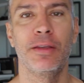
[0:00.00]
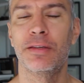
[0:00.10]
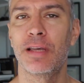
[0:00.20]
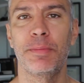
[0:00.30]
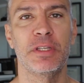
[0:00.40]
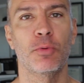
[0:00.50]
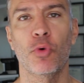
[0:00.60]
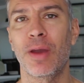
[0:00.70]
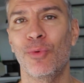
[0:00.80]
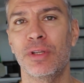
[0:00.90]
You send me some
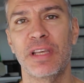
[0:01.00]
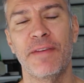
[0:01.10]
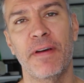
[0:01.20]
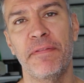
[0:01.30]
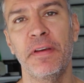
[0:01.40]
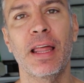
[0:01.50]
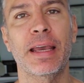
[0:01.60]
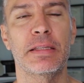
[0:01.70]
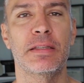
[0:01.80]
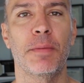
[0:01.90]
great ones. If I feel
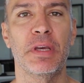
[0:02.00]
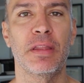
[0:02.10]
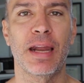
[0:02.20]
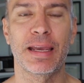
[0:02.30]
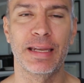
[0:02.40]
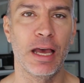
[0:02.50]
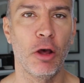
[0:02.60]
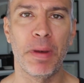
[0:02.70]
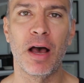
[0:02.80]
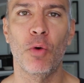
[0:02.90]
like it's something that I can
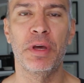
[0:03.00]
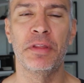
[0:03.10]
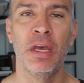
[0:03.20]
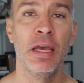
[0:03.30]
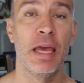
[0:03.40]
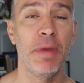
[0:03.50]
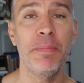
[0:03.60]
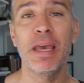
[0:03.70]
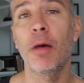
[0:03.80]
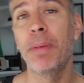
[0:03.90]
help out with and
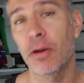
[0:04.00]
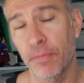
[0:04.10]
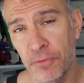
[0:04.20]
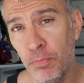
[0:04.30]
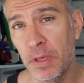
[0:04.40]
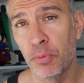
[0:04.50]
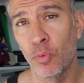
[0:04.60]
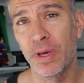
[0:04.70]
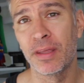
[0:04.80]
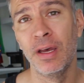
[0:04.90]
maybe help out a few
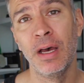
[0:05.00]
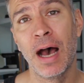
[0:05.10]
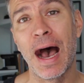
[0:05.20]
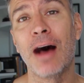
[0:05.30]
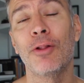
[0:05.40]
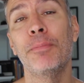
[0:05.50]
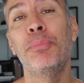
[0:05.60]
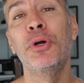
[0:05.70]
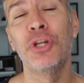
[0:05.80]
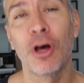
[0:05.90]
people with, I'll
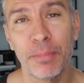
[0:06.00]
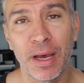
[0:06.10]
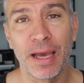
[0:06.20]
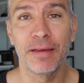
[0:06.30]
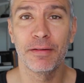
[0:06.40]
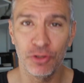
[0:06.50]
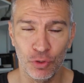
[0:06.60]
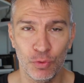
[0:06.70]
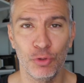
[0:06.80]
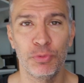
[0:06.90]
put it on my
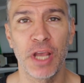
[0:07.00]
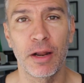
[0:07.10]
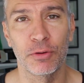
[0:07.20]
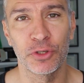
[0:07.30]
YouTube channel.